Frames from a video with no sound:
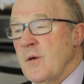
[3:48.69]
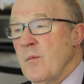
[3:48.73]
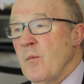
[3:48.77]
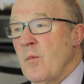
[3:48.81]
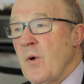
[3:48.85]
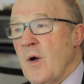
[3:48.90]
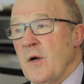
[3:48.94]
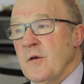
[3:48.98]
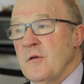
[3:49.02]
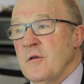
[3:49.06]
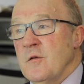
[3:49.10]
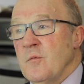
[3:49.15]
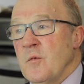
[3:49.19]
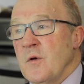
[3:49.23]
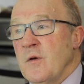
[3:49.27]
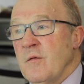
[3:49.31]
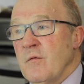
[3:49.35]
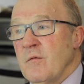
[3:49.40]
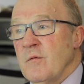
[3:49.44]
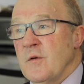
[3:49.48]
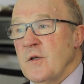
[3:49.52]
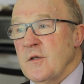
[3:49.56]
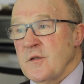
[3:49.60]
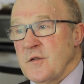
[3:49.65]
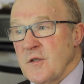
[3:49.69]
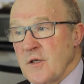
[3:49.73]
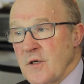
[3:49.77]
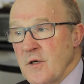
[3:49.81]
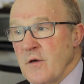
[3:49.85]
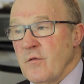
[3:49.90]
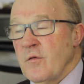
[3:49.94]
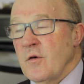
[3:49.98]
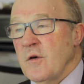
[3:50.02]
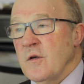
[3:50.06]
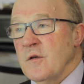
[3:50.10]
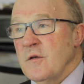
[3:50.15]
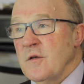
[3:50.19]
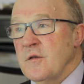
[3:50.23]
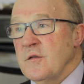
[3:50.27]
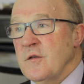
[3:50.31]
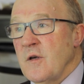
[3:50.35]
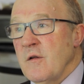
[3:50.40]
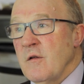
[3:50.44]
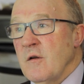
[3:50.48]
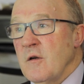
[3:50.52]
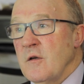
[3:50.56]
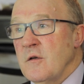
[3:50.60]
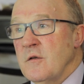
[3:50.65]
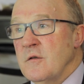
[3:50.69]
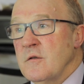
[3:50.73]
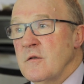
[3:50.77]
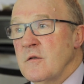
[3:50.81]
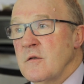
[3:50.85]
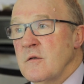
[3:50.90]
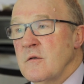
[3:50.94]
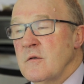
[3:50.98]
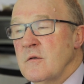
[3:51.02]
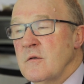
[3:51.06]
impact has been significant, to say the least.